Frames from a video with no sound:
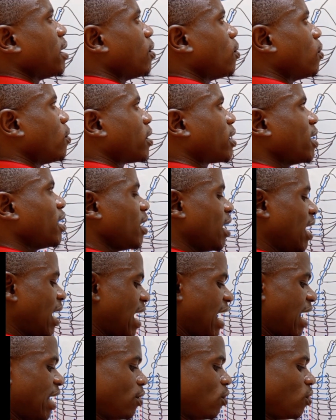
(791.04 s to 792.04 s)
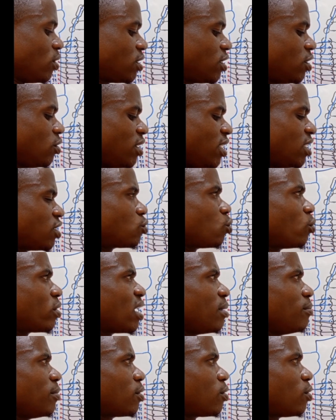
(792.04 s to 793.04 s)
Okay, and these two
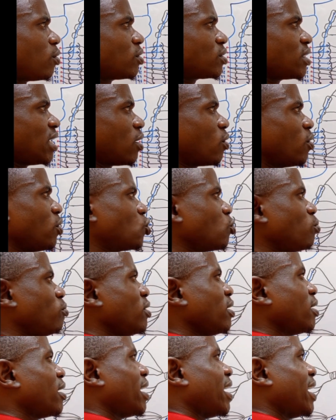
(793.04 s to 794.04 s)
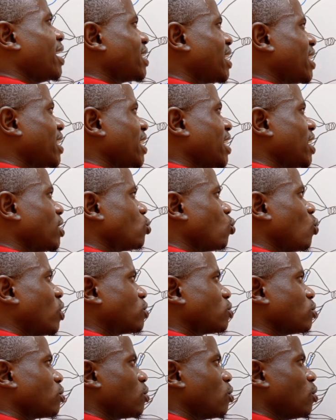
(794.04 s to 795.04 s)
chemicals are going to be entering into
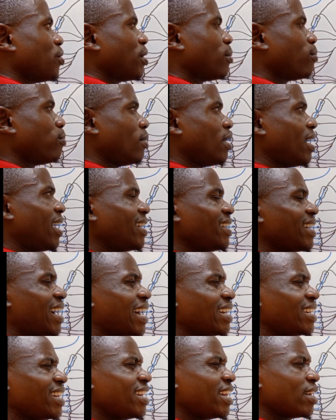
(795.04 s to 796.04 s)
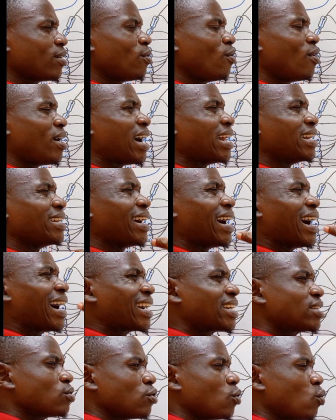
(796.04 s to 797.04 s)
what we call the blood, and then they go and
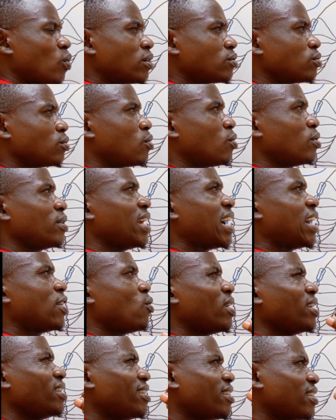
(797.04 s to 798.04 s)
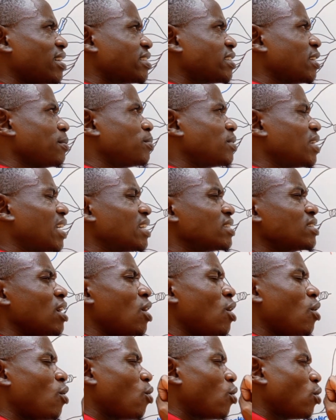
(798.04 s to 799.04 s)
act on what we call the adrenergic receptors
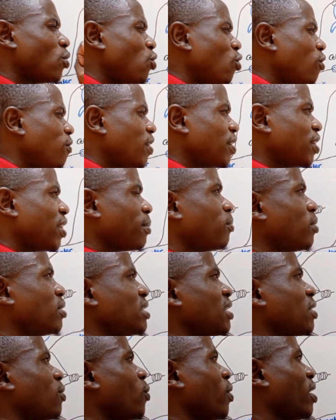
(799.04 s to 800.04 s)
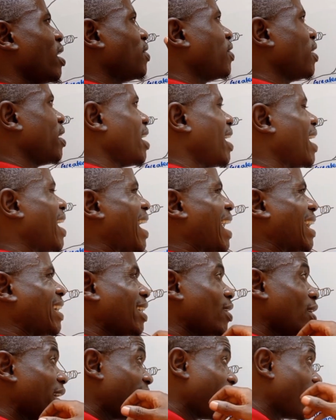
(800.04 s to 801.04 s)
all over the body where they are,
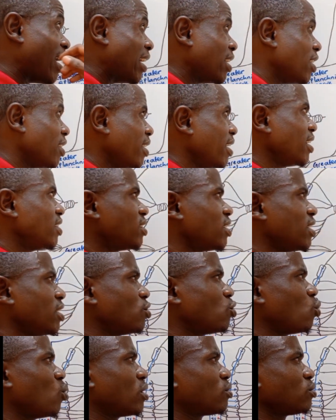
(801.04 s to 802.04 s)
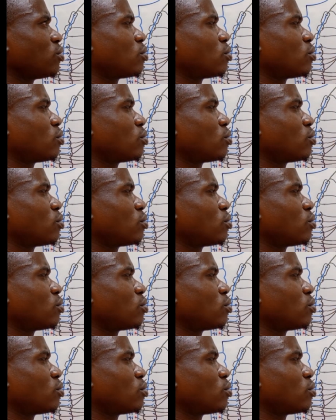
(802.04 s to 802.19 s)
and leads into what we